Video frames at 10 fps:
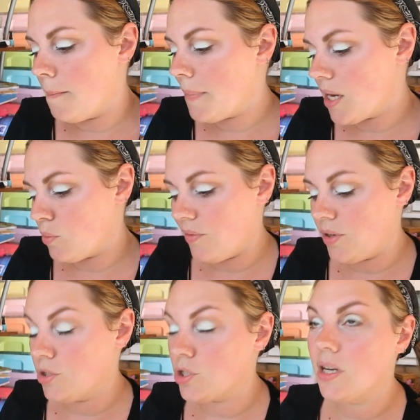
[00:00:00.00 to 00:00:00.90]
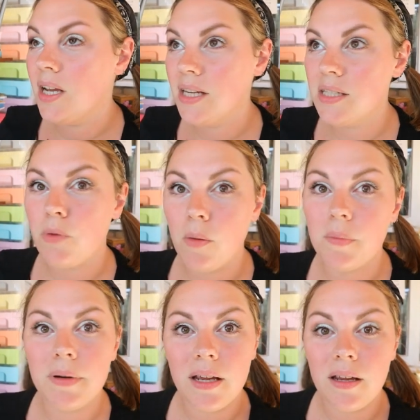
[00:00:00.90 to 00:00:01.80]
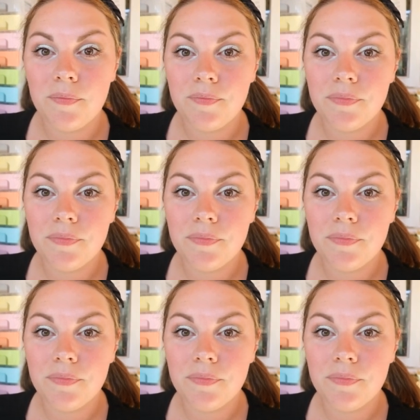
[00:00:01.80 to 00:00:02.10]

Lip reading: Makeup Revolution is probably